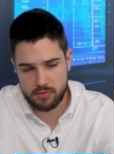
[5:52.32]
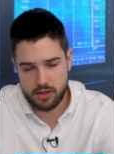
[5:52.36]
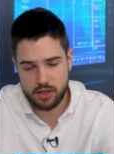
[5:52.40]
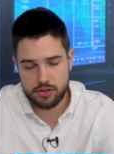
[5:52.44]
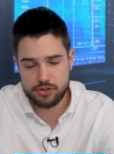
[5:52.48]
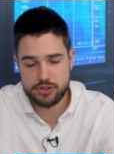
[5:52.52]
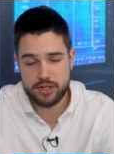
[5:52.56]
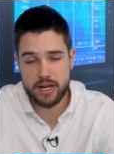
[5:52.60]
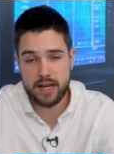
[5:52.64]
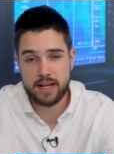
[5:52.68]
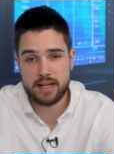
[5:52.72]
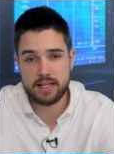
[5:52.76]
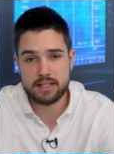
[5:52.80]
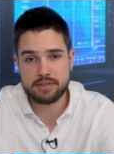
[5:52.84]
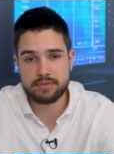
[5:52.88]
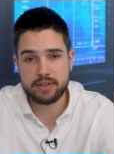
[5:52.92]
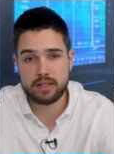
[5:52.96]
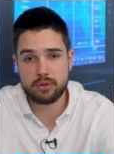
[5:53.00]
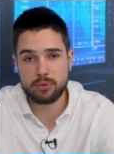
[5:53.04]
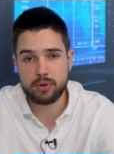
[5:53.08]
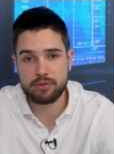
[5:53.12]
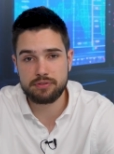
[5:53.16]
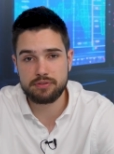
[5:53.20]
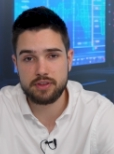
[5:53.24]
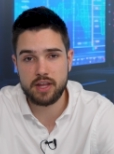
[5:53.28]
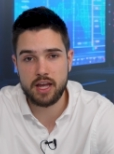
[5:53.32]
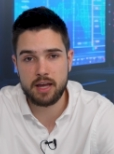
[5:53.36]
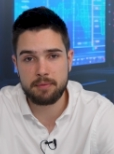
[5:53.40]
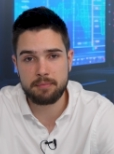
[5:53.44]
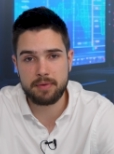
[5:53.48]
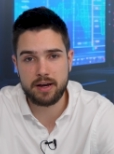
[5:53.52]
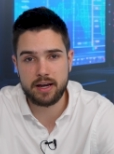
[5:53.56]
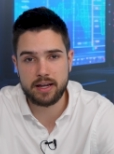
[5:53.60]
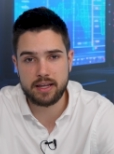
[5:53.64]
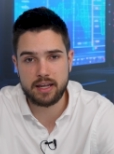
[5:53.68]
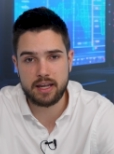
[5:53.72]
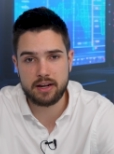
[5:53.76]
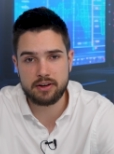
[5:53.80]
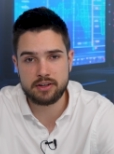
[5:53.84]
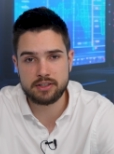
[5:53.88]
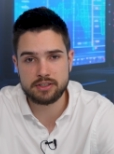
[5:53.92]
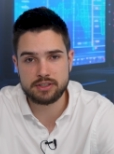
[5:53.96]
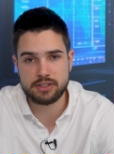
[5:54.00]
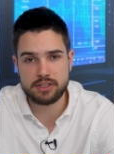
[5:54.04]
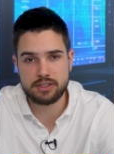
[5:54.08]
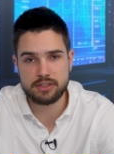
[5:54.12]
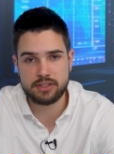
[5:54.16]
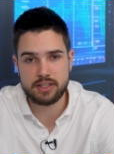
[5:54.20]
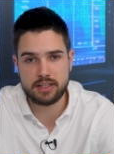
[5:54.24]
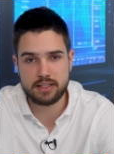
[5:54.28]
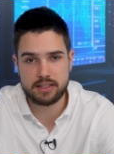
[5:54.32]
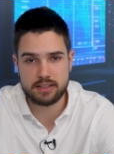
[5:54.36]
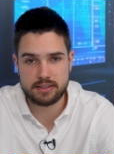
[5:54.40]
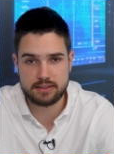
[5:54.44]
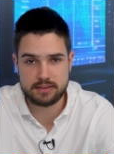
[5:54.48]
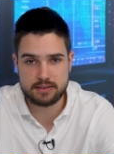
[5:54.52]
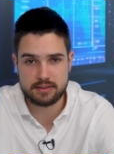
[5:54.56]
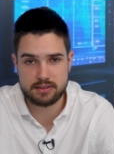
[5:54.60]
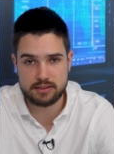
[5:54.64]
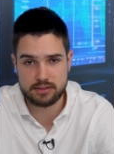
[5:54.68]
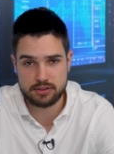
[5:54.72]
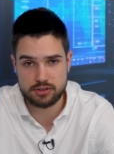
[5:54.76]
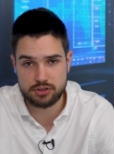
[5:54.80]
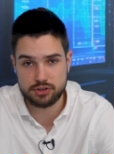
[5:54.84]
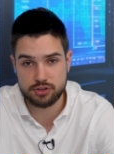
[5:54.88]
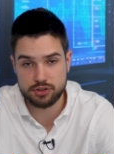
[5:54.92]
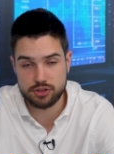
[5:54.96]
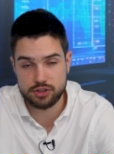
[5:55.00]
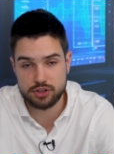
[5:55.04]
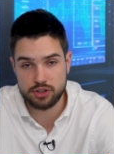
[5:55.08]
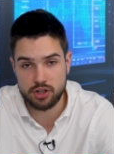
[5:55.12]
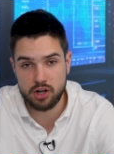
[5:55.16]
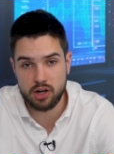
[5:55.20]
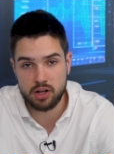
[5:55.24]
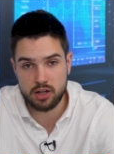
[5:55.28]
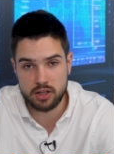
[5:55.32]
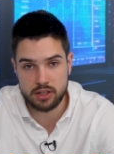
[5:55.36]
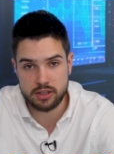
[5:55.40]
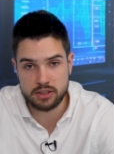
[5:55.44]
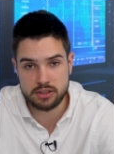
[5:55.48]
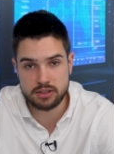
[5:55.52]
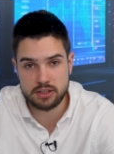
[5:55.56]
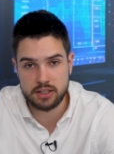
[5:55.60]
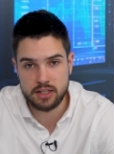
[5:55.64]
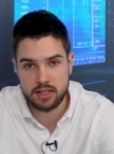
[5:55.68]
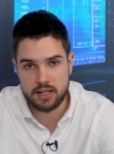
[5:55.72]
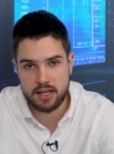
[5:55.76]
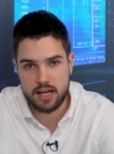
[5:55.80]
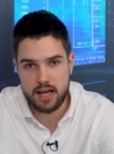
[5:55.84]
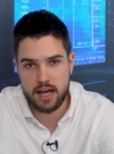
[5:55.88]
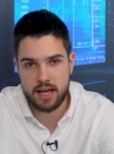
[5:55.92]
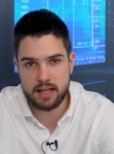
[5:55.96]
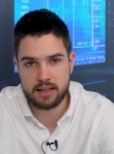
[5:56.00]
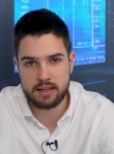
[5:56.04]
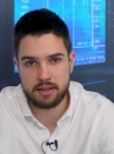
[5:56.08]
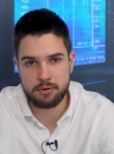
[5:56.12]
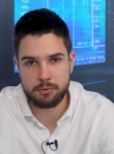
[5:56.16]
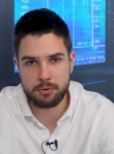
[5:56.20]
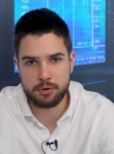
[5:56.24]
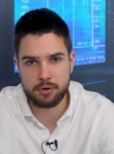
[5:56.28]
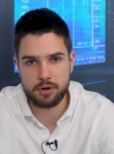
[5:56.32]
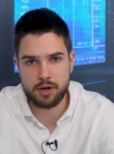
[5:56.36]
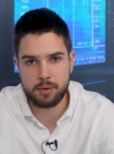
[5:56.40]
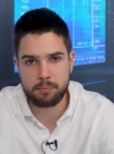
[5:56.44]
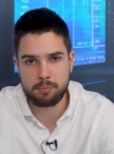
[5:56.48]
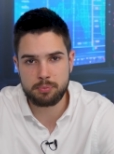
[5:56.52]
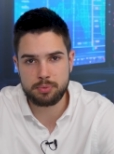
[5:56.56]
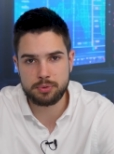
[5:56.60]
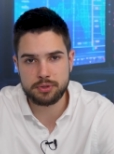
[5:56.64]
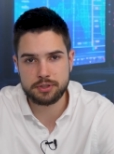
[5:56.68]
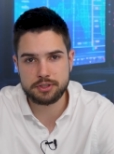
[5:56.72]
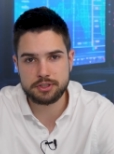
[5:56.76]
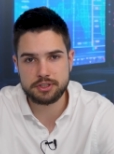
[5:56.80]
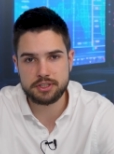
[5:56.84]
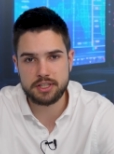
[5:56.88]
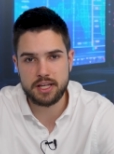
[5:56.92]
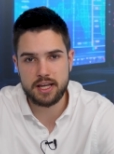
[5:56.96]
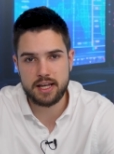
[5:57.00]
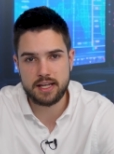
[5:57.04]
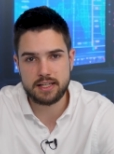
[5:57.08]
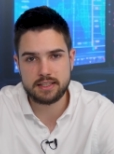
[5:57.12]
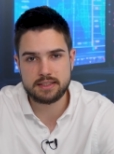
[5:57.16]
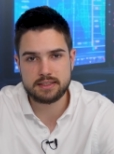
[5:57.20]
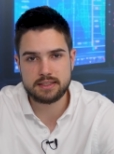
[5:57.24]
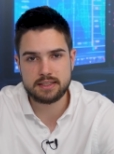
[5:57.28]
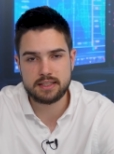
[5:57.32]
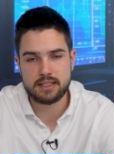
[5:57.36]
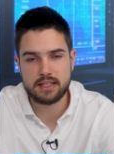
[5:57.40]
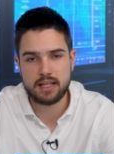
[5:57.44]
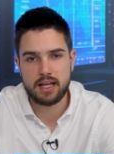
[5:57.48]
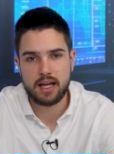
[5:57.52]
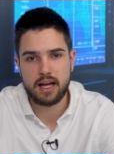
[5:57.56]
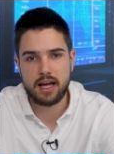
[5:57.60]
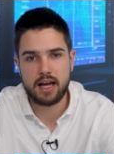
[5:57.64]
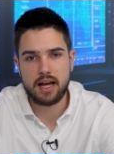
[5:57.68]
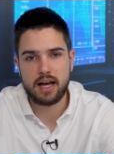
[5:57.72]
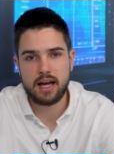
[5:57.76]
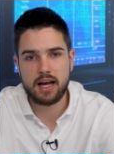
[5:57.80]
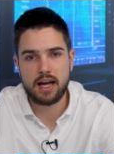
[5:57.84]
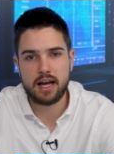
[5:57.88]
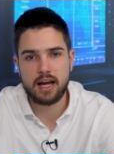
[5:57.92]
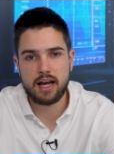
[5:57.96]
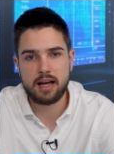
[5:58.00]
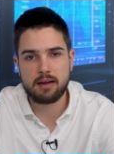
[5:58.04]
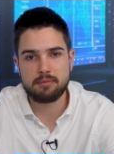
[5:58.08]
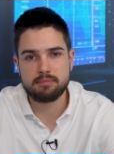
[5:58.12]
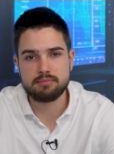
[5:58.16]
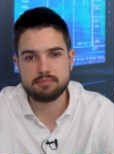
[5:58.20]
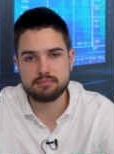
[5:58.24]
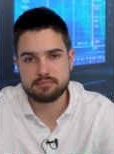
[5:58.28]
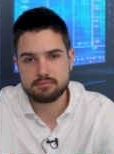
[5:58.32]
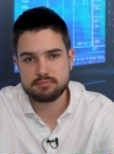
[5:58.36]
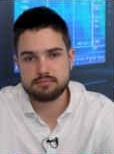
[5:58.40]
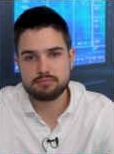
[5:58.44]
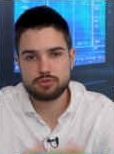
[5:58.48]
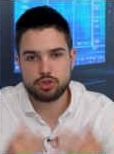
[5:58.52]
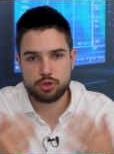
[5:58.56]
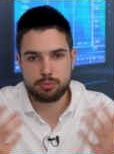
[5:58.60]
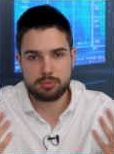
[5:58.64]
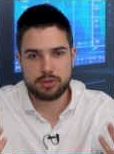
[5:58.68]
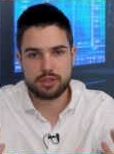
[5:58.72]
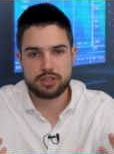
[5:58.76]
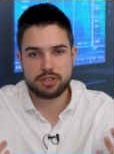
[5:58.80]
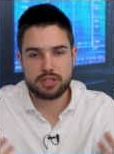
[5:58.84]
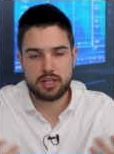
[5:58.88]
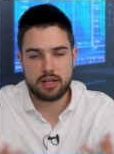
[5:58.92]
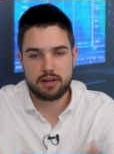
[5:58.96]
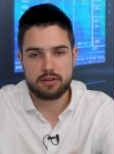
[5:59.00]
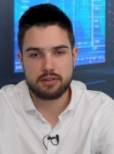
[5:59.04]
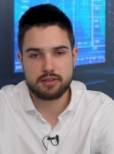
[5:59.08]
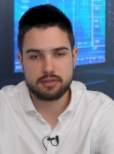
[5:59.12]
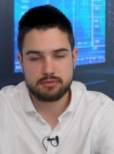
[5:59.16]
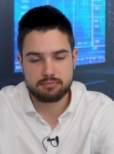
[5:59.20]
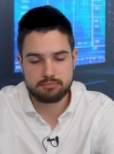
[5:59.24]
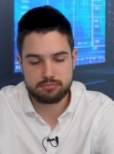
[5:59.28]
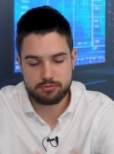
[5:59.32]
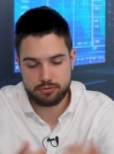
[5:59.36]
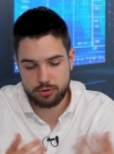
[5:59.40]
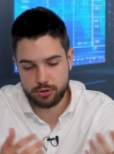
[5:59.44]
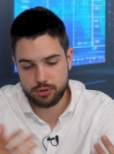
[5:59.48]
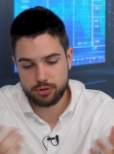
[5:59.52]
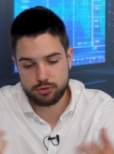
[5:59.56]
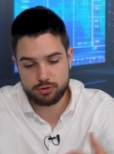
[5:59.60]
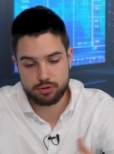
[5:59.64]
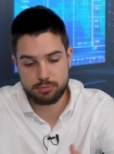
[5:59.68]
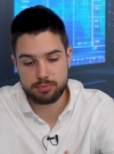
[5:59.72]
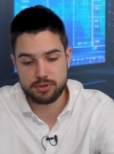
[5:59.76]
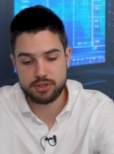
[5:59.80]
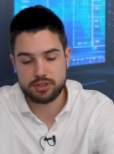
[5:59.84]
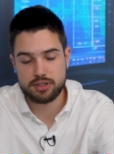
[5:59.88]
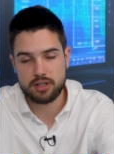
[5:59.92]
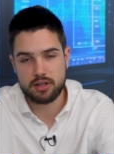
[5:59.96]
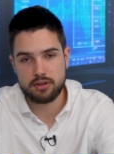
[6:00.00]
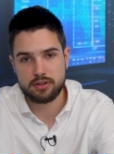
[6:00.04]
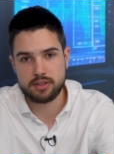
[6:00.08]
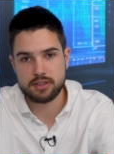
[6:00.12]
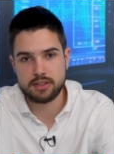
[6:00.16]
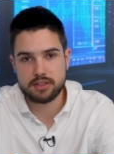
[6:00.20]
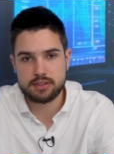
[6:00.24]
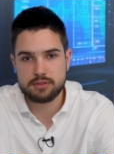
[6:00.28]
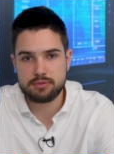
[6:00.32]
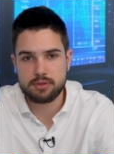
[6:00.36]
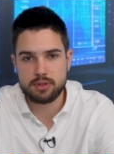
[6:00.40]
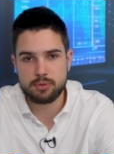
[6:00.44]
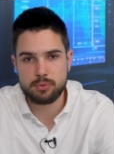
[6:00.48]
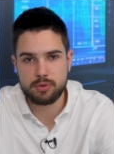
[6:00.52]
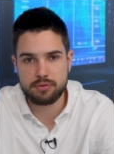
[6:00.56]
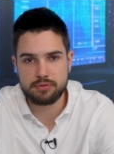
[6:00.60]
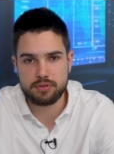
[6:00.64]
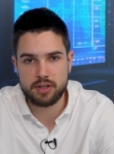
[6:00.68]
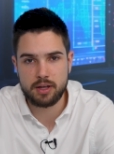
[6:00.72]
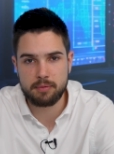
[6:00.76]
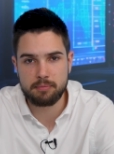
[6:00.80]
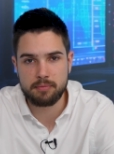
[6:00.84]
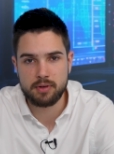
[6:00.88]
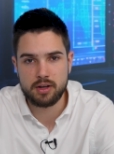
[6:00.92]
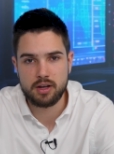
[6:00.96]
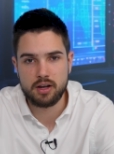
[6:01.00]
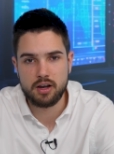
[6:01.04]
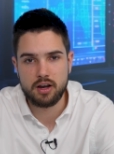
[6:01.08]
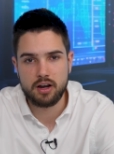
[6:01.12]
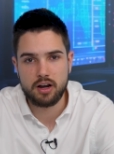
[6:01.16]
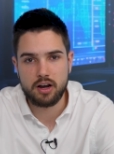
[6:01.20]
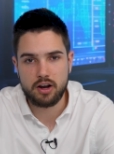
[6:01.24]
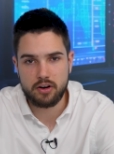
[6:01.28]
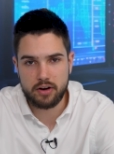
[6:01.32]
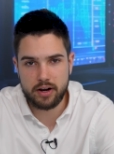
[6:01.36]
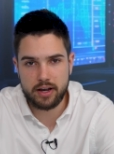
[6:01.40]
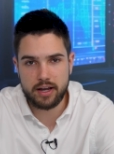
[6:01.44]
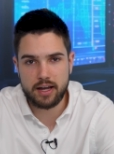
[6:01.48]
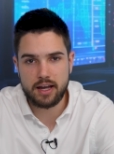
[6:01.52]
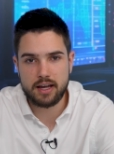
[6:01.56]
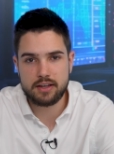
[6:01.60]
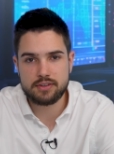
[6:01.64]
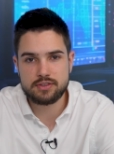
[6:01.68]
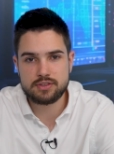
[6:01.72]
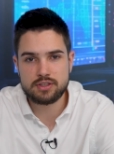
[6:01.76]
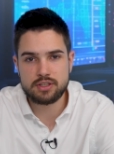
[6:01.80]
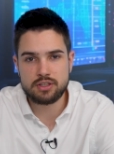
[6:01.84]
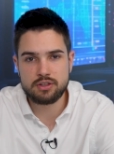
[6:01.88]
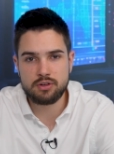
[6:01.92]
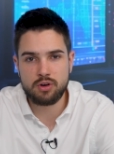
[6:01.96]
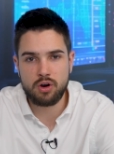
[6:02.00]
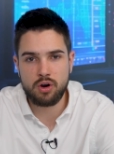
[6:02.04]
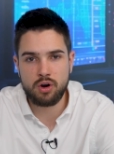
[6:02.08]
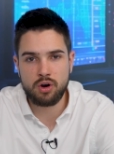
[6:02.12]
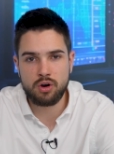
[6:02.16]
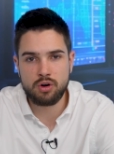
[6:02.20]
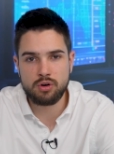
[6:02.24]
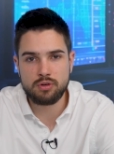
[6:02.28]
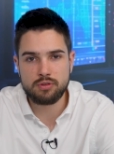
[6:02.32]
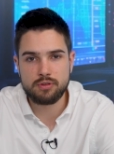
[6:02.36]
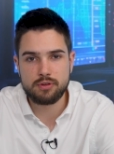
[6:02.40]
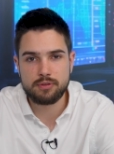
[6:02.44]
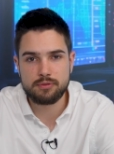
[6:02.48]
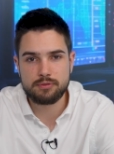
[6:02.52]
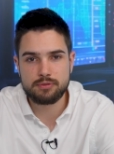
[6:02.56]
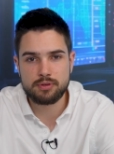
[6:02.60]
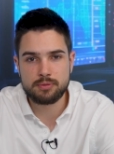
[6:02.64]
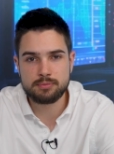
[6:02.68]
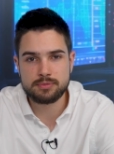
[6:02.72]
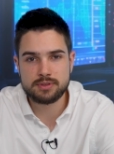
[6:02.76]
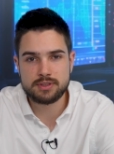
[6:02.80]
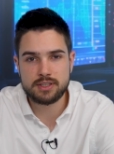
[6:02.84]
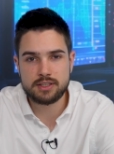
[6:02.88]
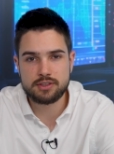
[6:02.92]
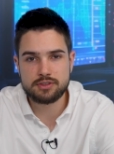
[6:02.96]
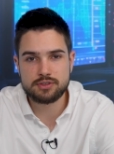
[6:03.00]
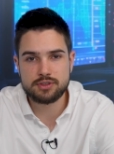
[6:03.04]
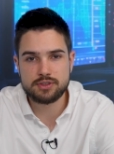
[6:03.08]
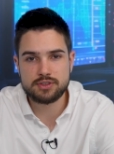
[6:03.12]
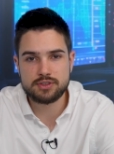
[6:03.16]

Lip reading: share this video with them. I guarantee you that this is good knowledge and they will appreciate for you to be sharing this video with them. All right, I see you all from 6 to